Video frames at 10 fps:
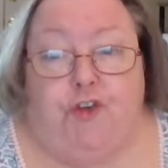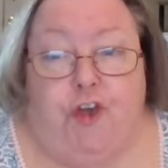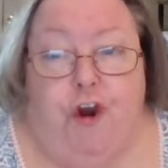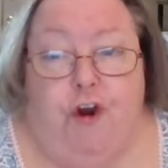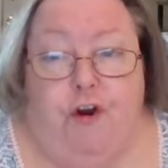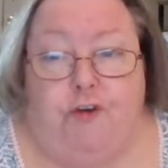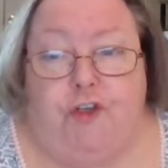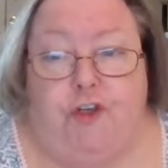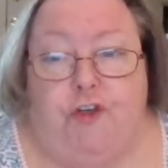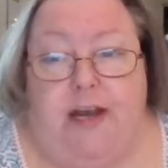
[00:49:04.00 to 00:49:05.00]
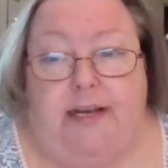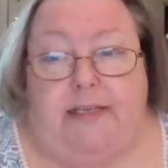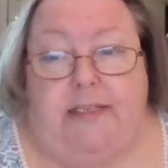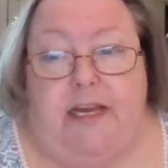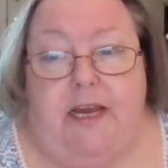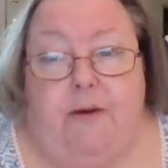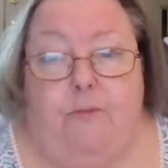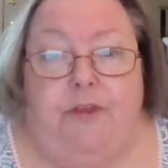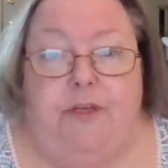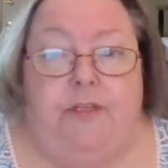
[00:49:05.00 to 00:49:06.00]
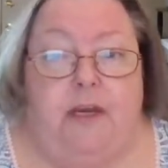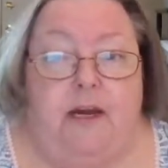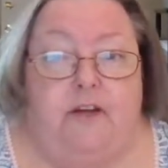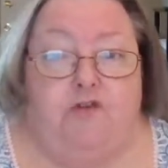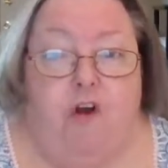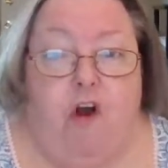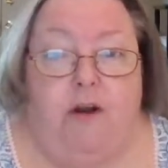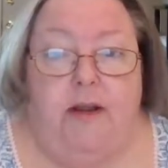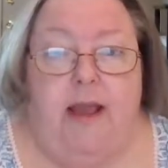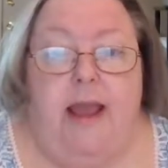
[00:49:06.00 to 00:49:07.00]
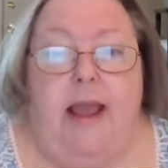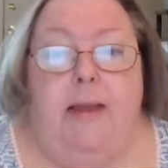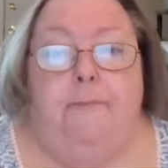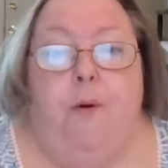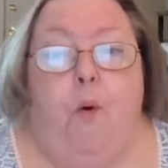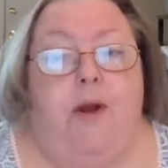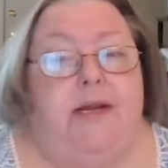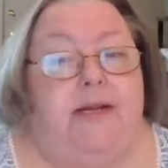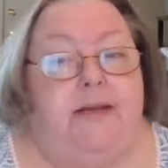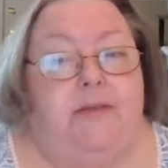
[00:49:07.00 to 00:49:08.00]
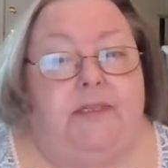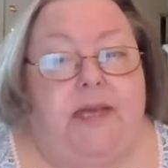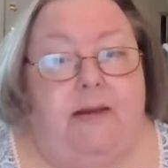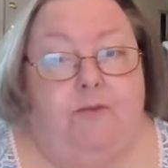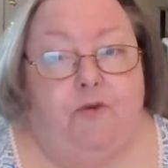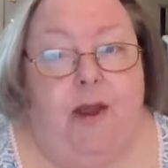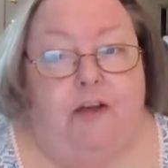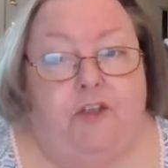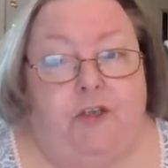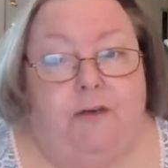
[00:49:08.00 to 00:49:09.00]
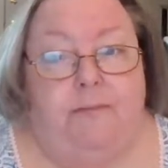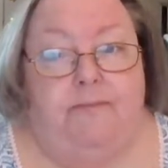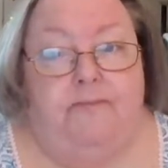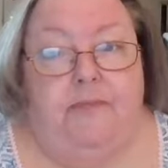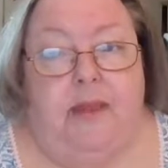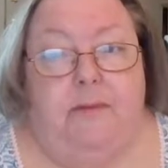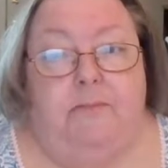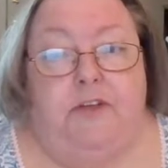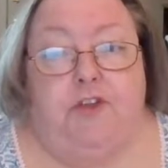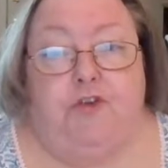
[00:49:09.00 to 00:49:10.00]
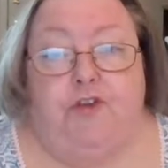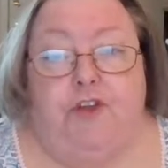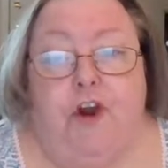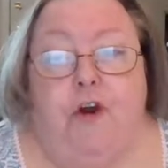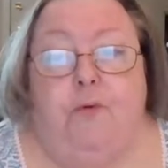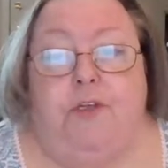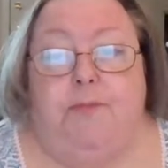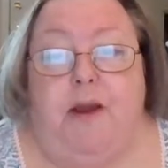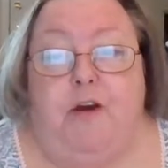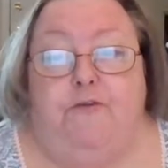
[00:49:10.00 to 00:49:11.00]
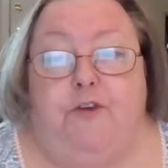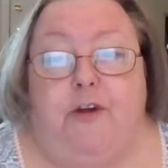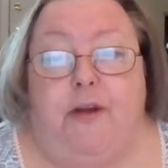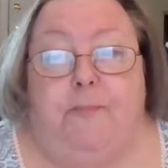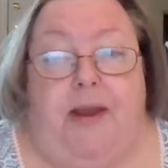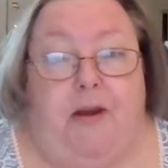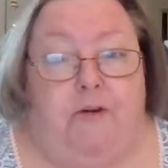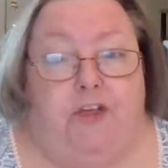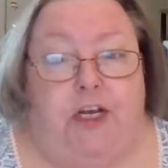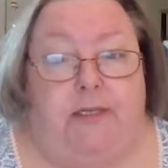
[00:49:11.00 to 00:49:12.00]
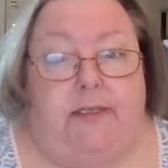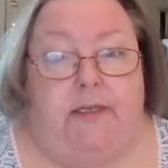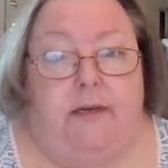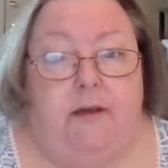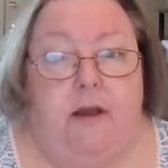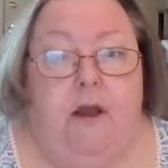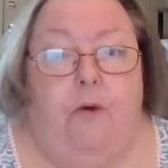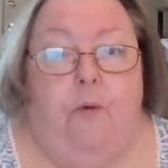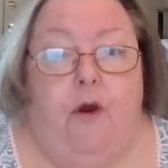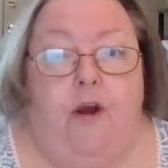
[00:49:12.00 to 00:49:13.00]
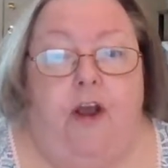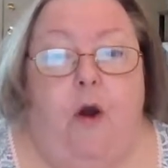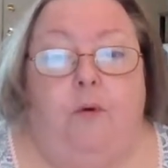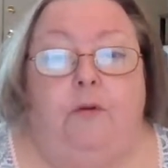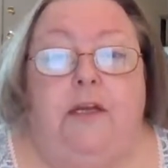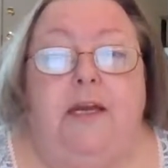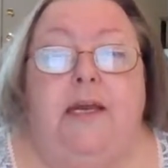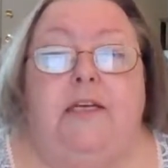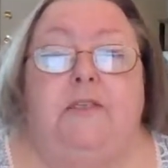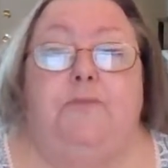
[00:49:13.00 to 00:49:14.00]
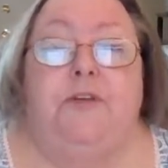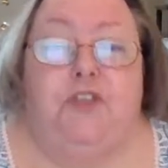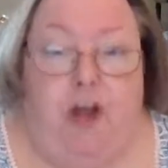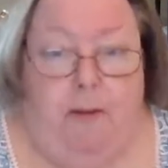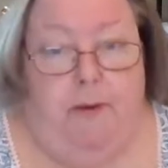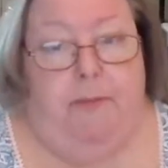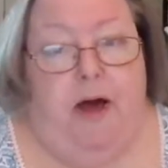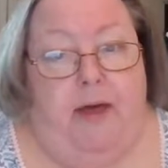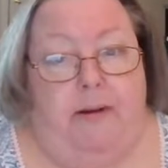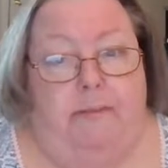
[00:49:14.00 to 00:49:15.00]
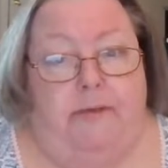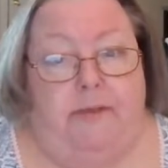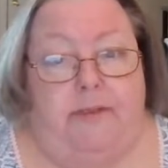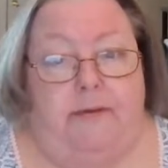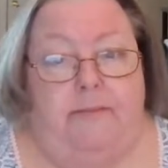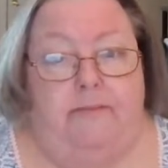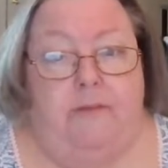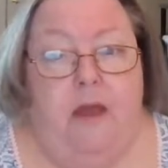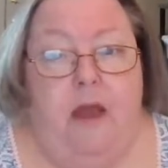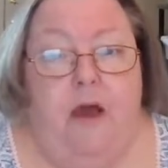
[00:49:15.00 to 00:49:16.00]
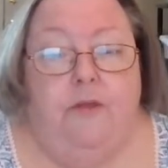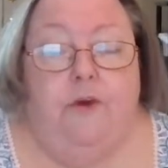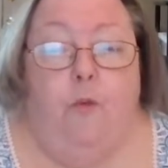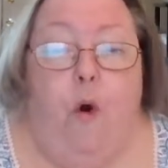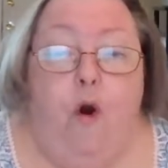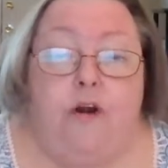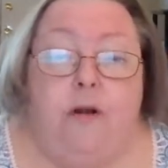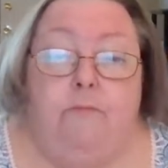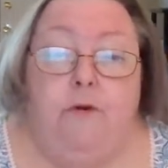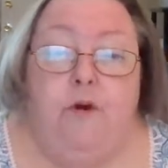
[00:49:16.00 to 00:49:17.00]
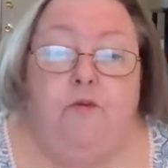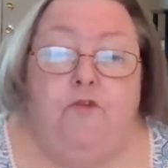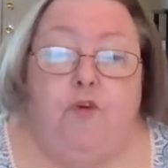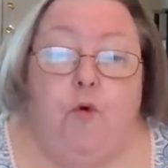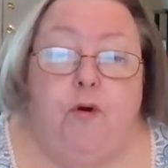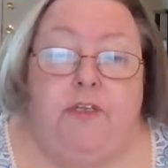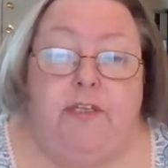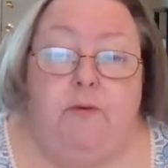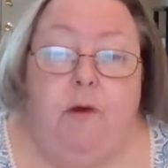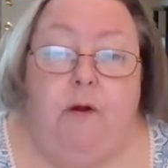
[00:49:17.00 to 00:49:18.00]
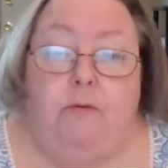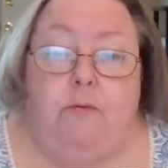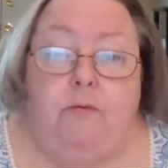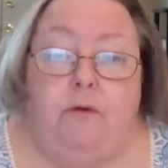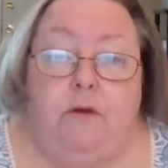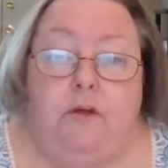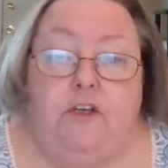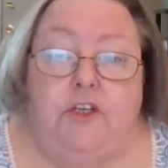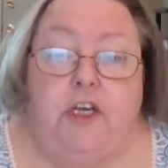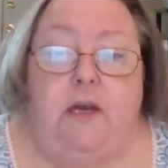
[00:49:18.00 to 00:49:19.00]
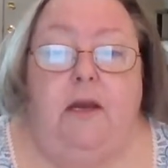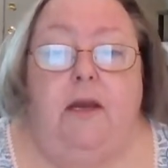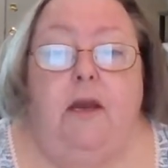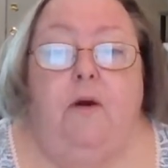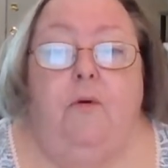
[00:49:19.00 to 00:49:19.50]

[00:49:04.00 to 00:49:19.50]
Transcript: Sir stood next to him with his gun drawn and pointed in the same direction. Mr. Sir was barefoot and bare-chested, wearing only his pajama bottoms. The warden moved toward Zero. She